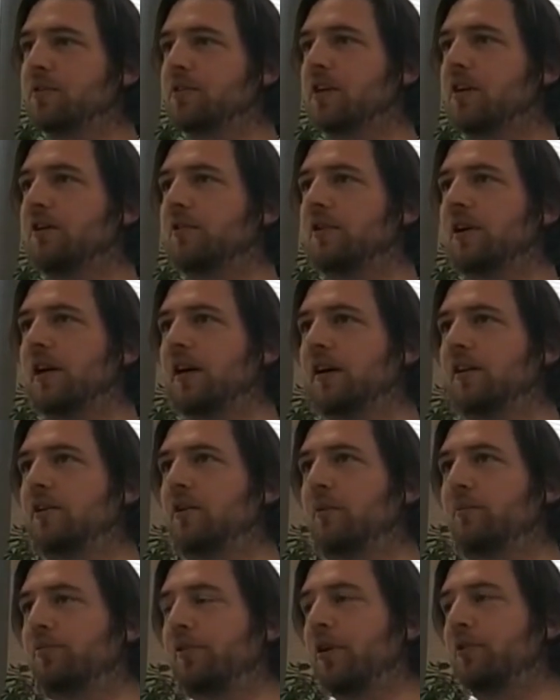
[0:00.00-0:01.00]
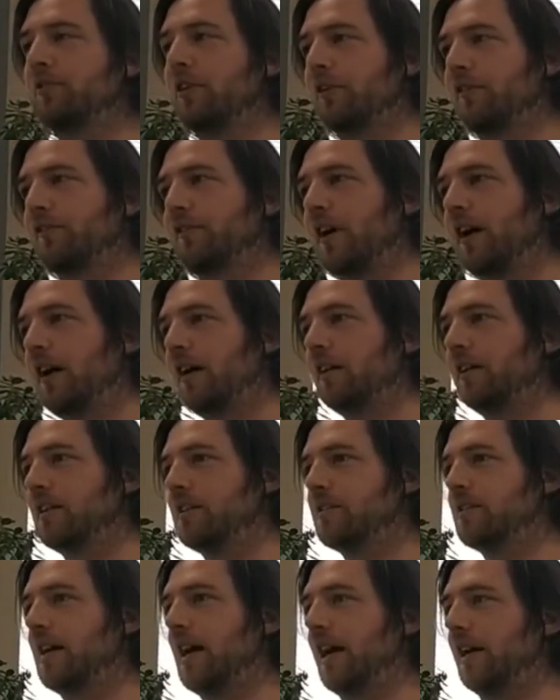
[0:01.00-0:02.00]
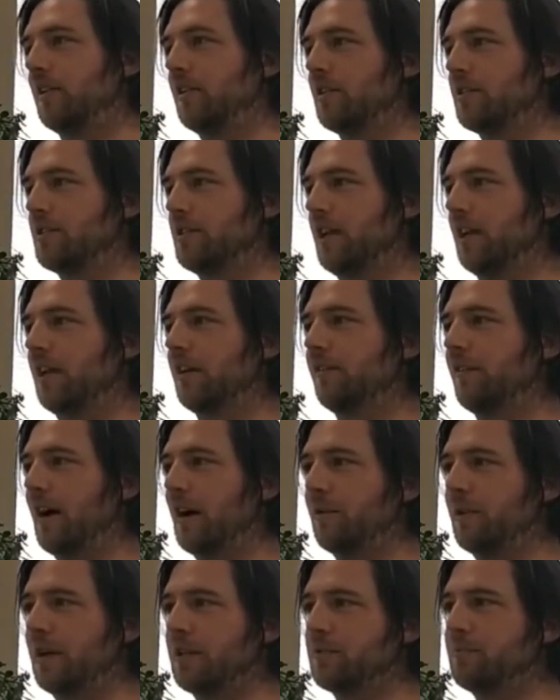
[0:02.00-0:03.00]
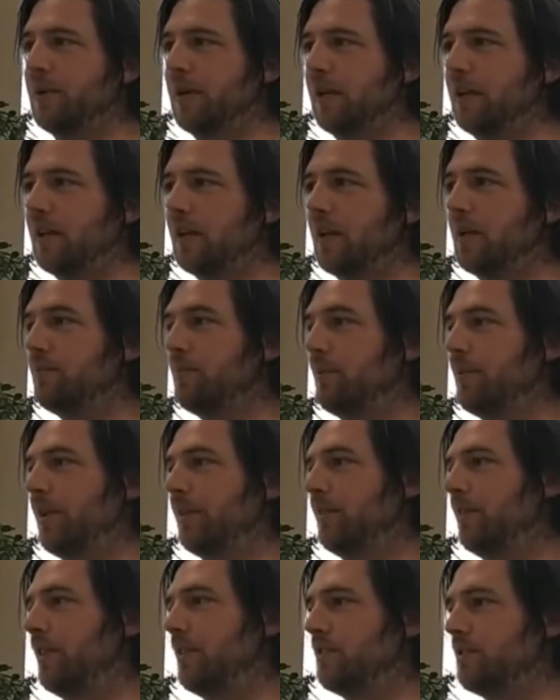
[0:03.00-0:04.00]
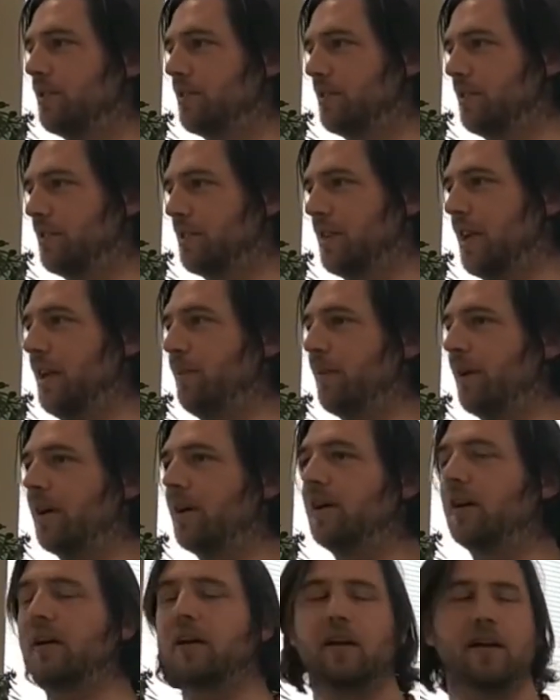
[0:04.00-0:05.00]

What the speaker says: So your proto file is agnostic of how that's being implemented. It's just a schema,